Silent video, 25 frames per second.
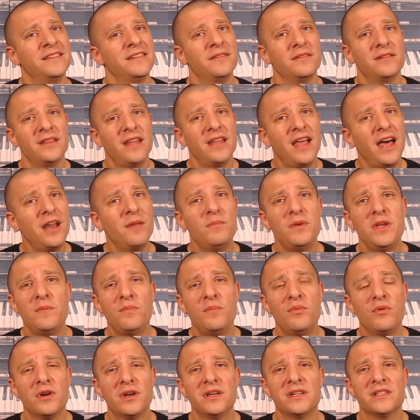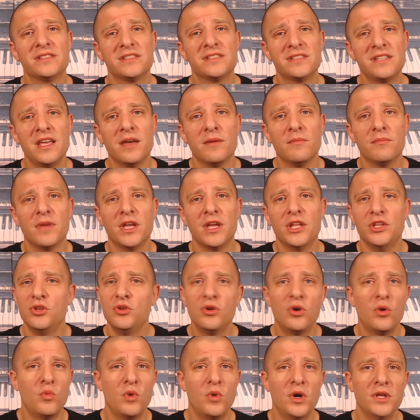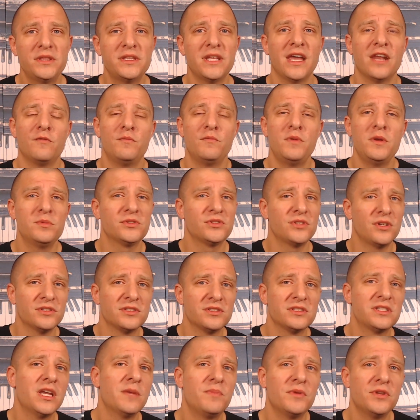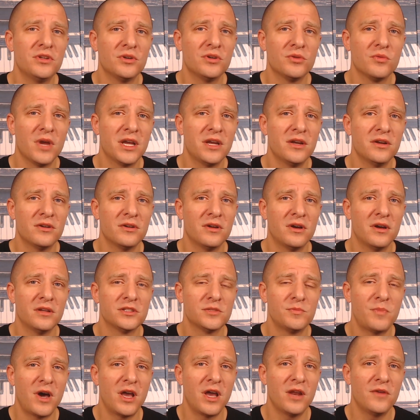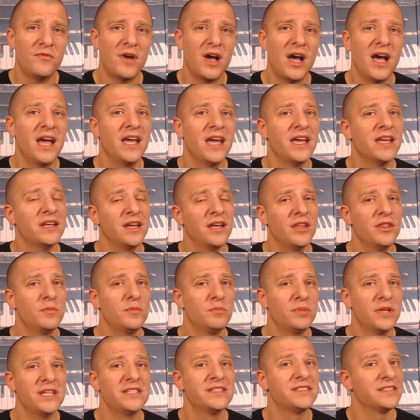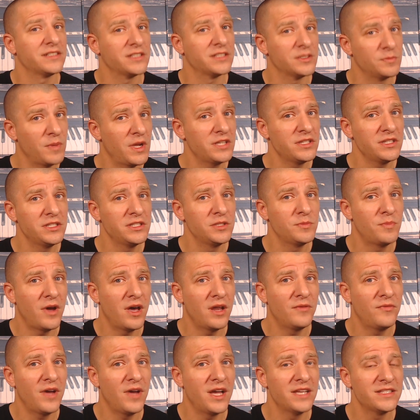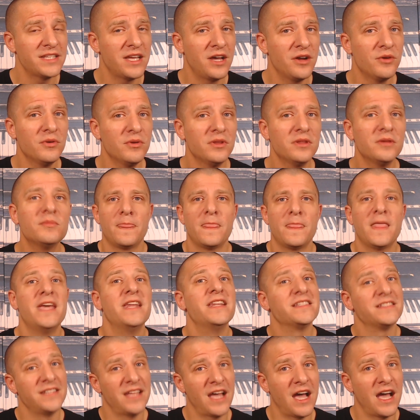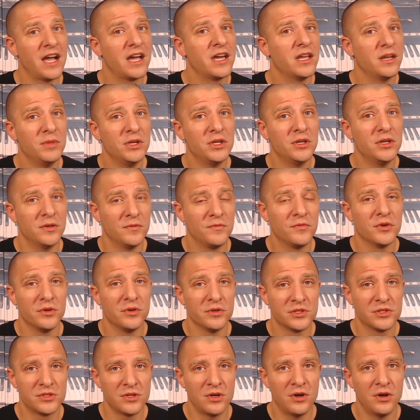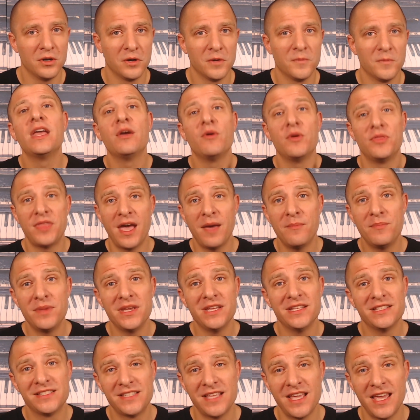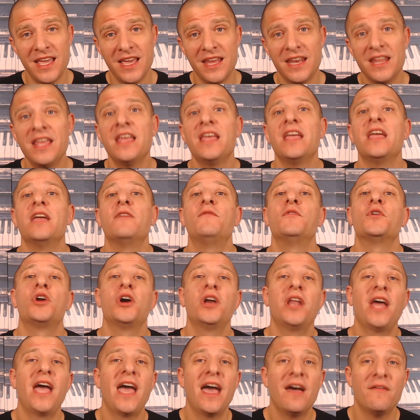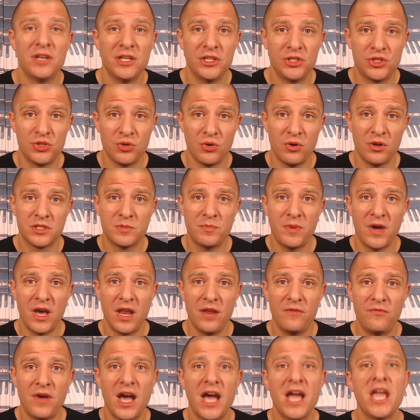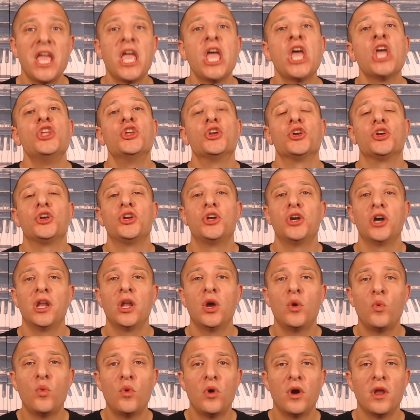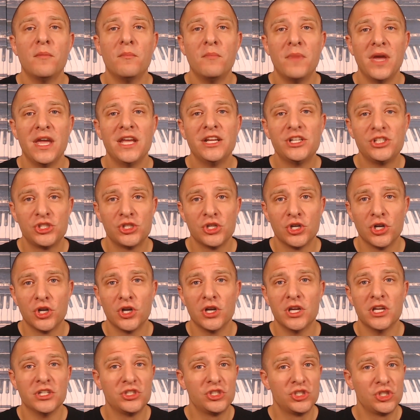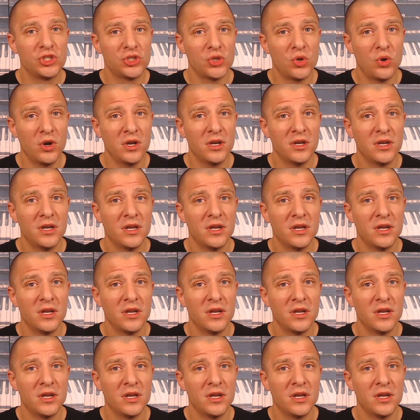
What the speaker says: a lot of people are going to skip, and you don't want that. If people start skipping your record on Spotify and other places, especially Spotify's algorithm, it is not going to be good for your song. With that being said, if you're going to have an intro on Spotify, you're going to want to make sure it's short